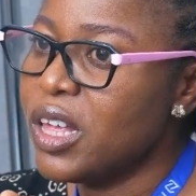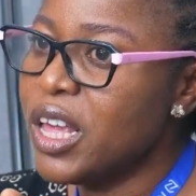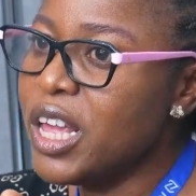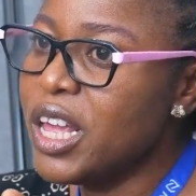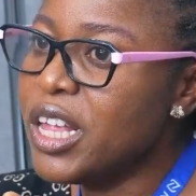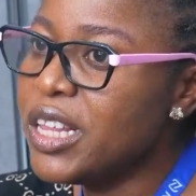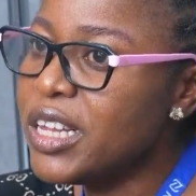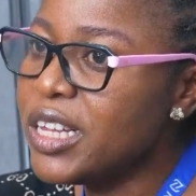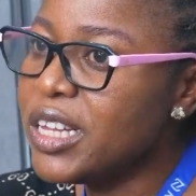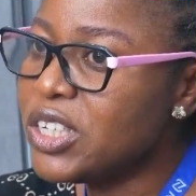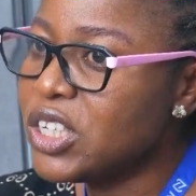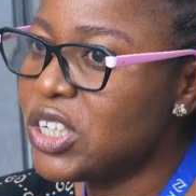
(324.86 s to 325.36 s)

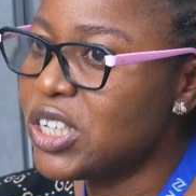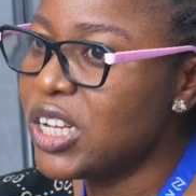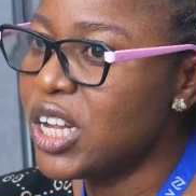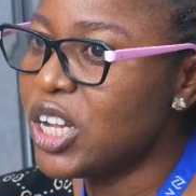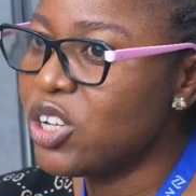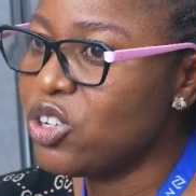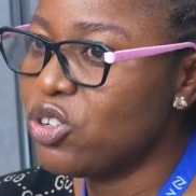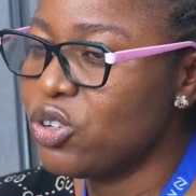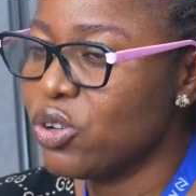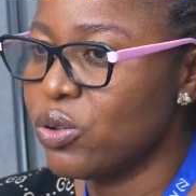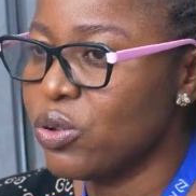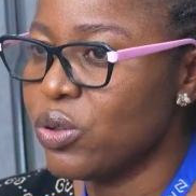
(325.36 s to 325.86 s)

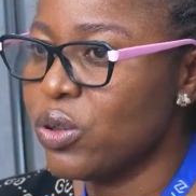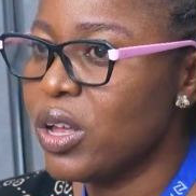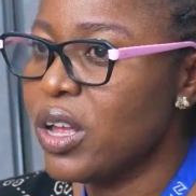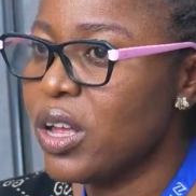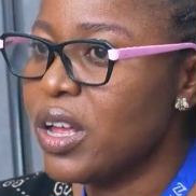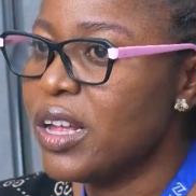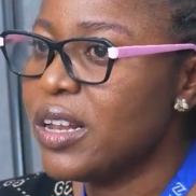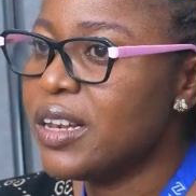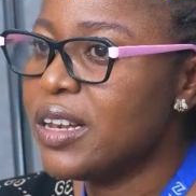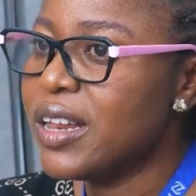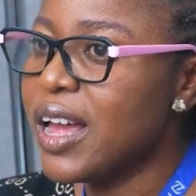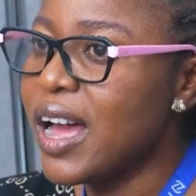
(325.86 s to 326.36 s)
initiation
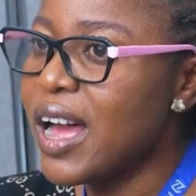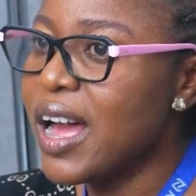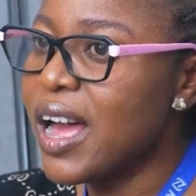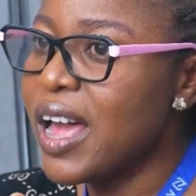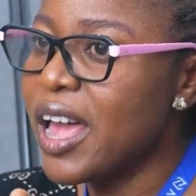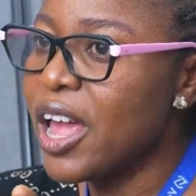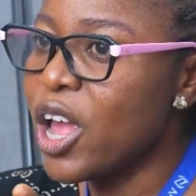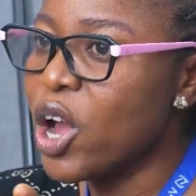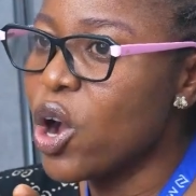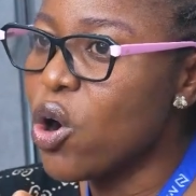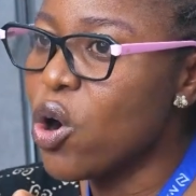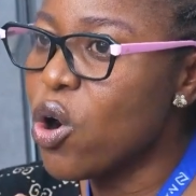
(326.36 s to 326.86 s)

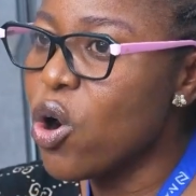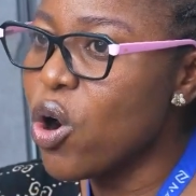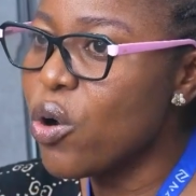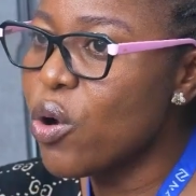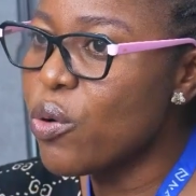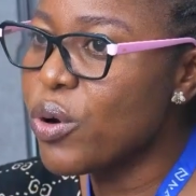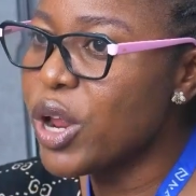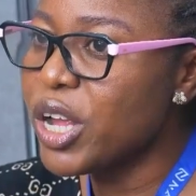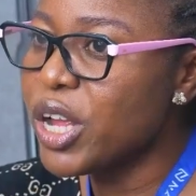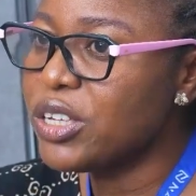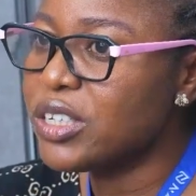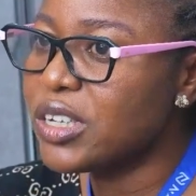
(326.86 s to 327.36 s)
that
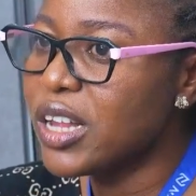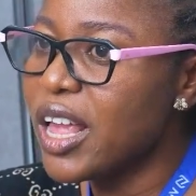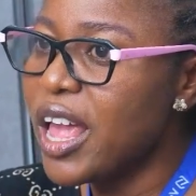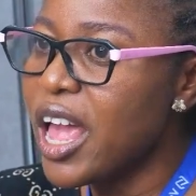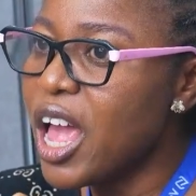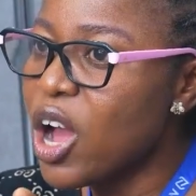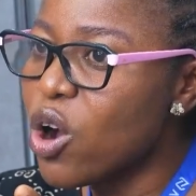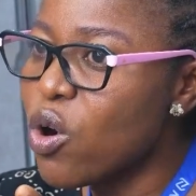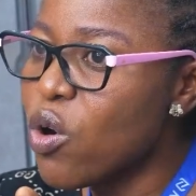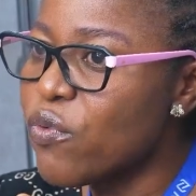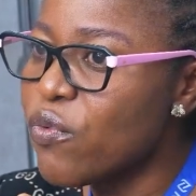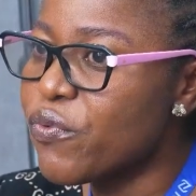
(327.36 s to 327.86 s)
encourage
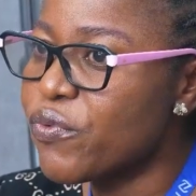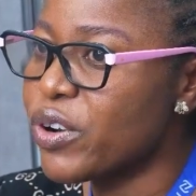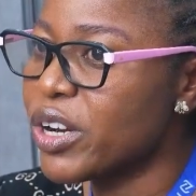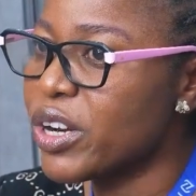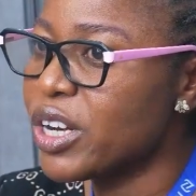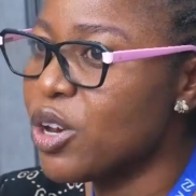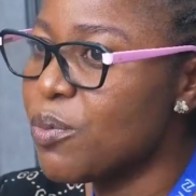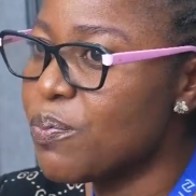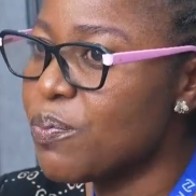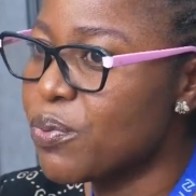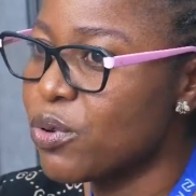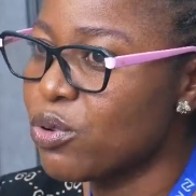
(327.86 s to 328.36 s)

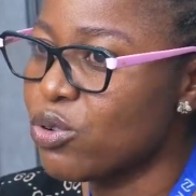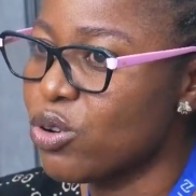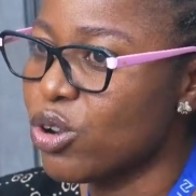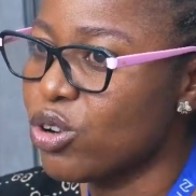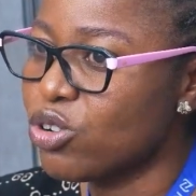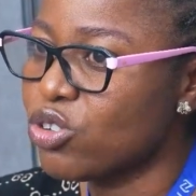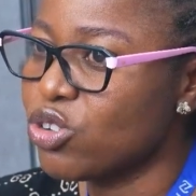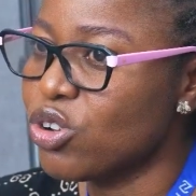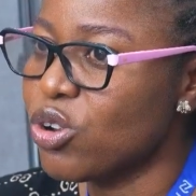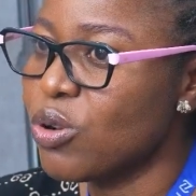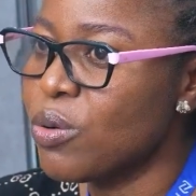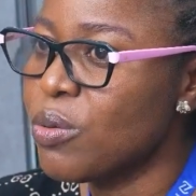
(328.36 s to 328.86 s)
eco-friendly
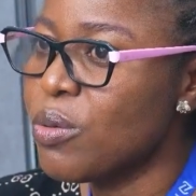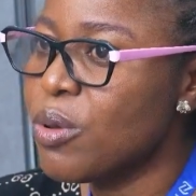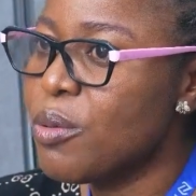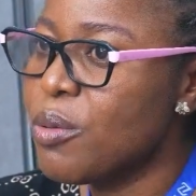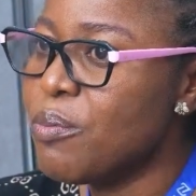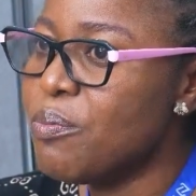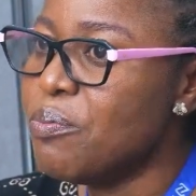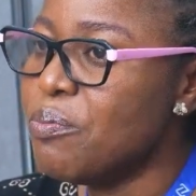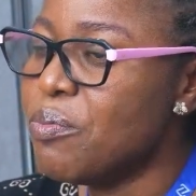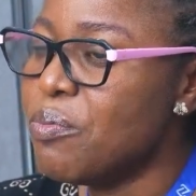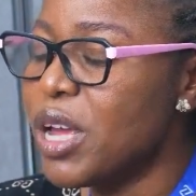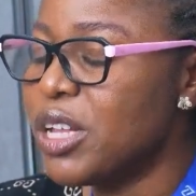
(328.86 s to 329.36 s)
production
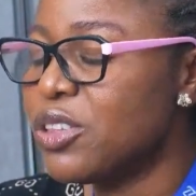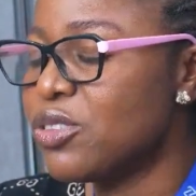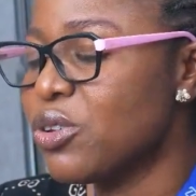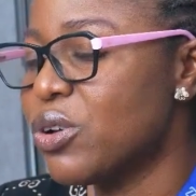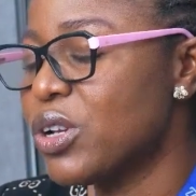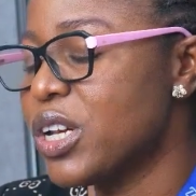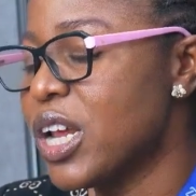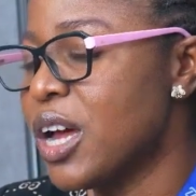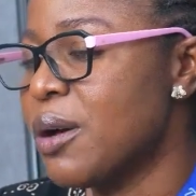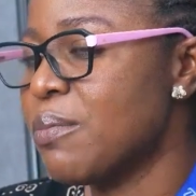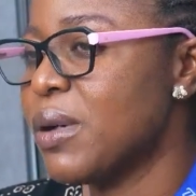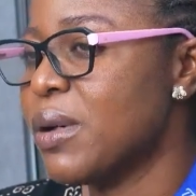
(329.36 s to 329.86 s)

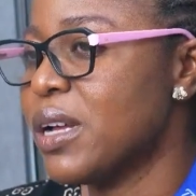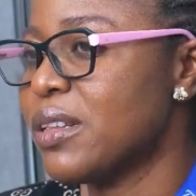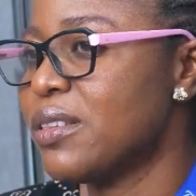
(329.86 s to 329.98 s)
method and